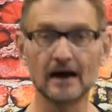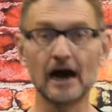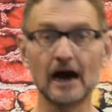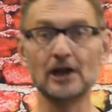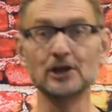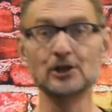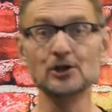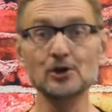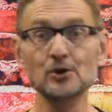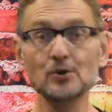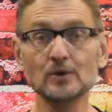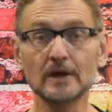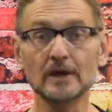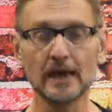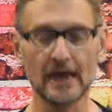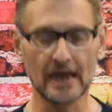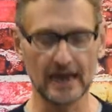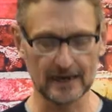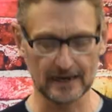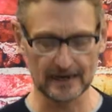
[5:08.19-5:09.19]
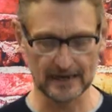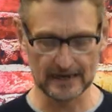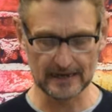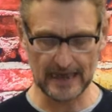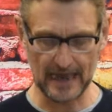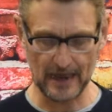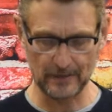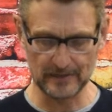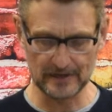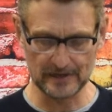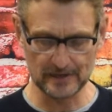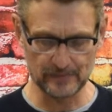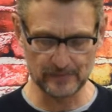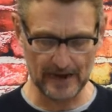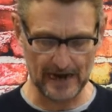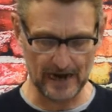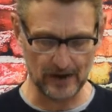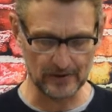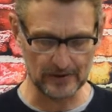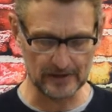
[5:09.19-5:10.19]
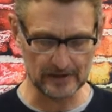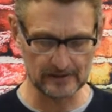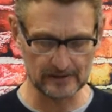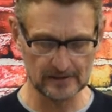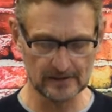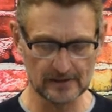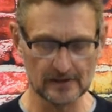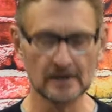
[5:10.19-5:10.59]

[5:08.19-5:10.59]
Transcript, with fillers: a new king came into power.